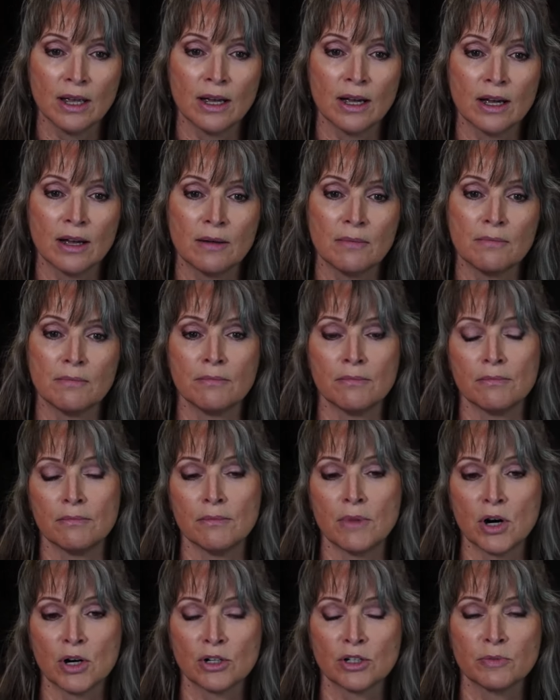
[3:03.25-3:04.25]
Um,
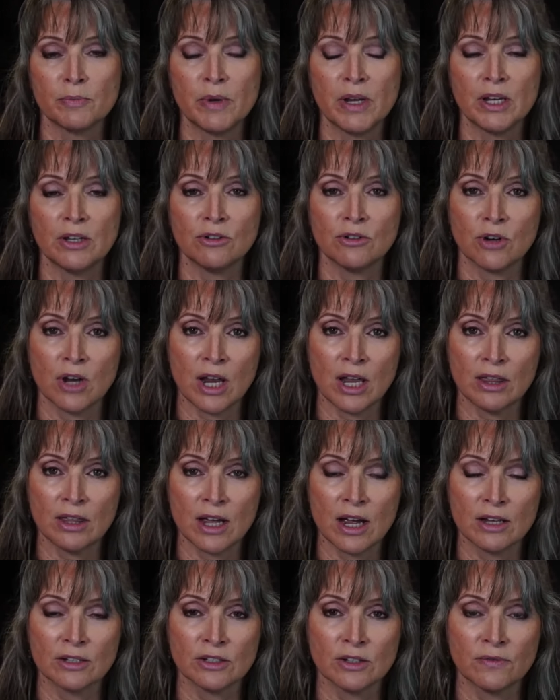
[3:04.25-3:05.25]
Mars being in your eighth
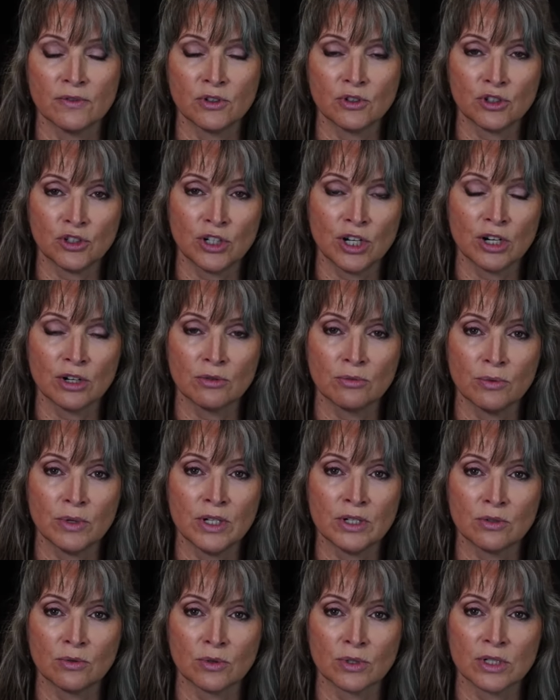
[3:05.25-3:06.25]
house of your shared
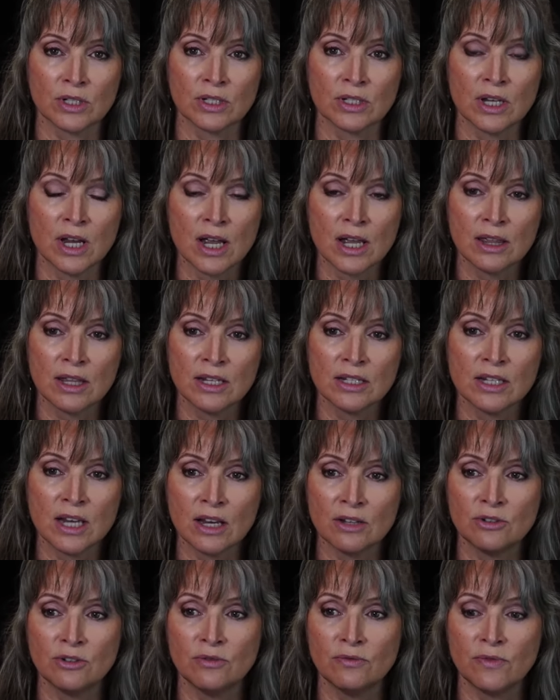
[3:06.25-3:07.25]
resources, this
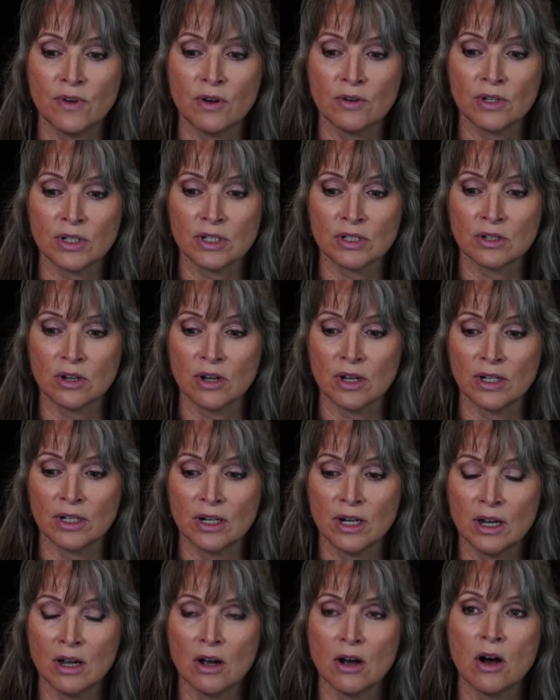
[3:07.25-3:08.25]
has you focused on
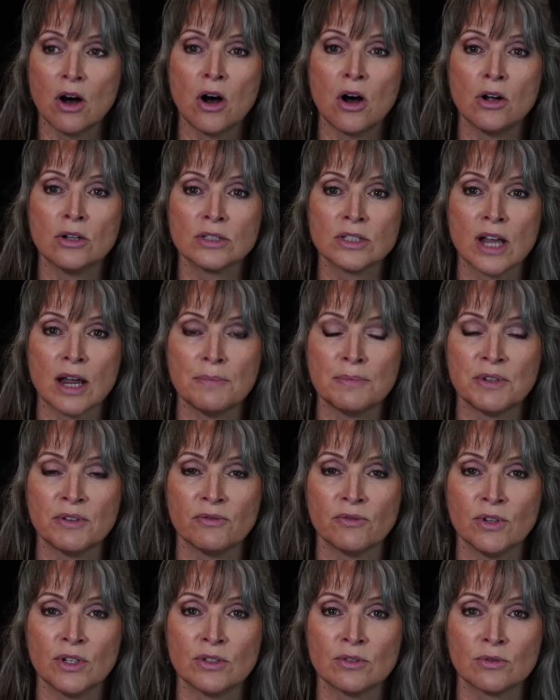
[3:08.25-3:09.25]
all types
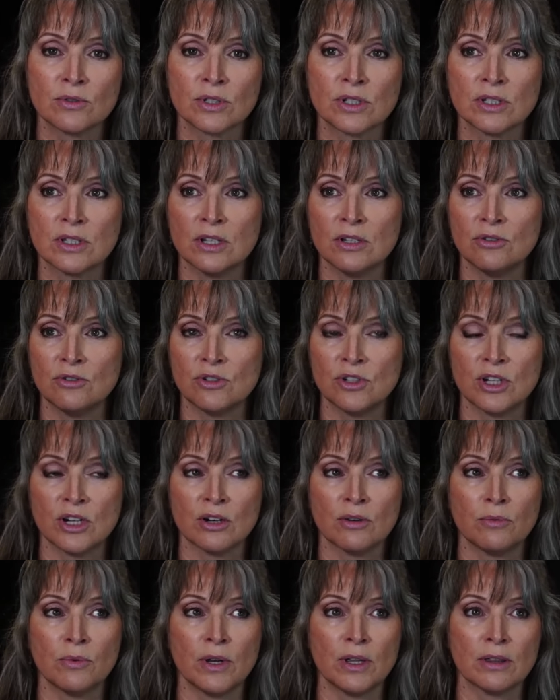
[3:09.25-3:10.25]
of resources that you
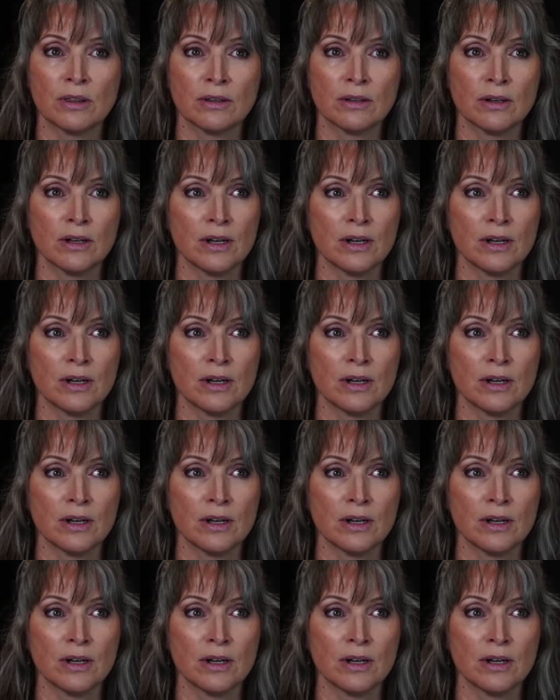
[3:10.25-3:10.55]
share with.